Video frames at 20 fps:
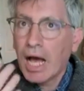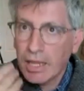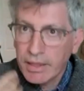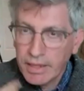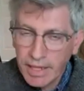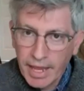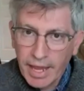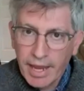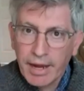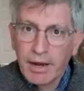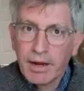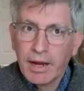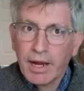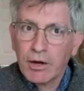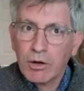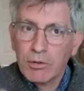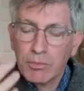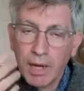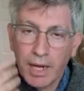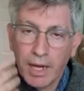The
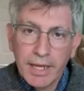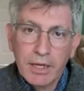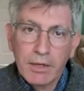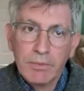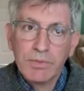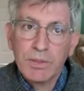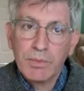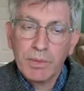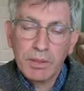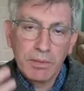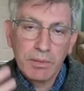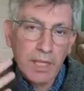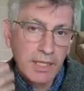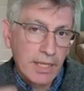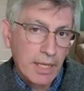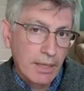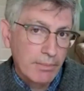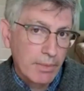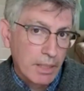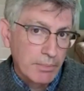air biome, something like
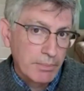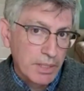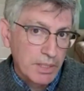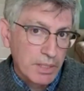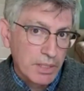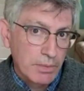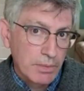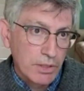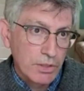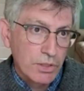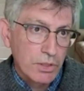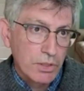that might be similar.